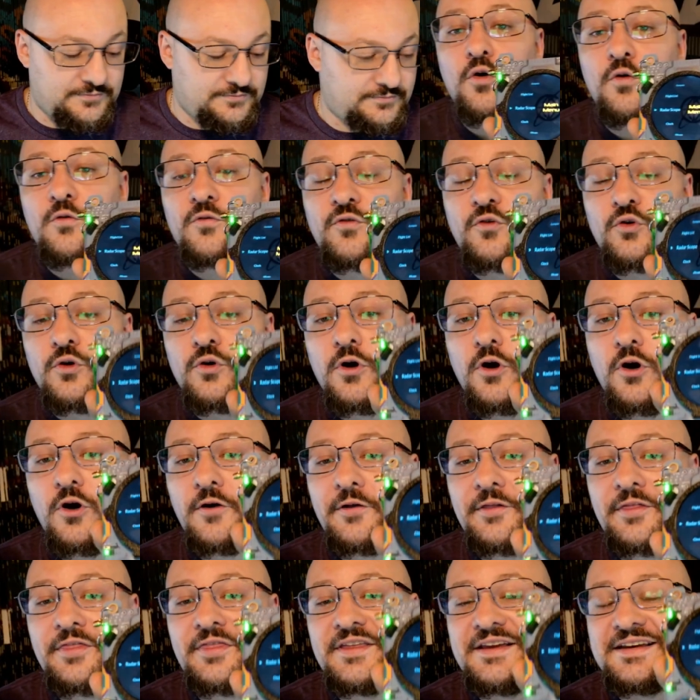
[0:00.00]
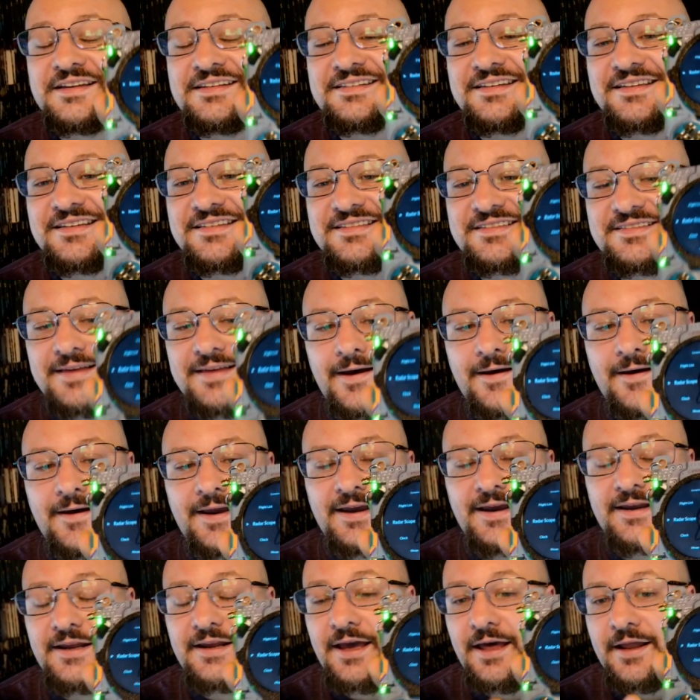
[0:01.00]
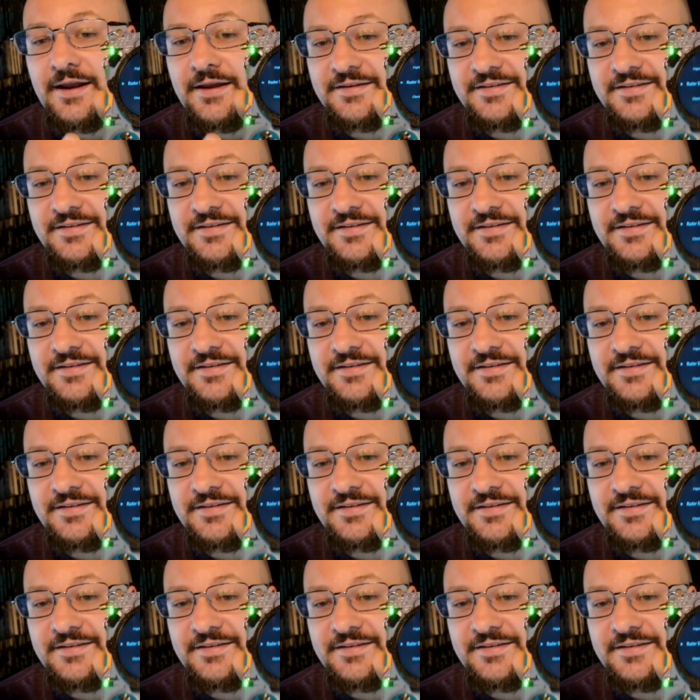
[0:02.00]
Overall, the design and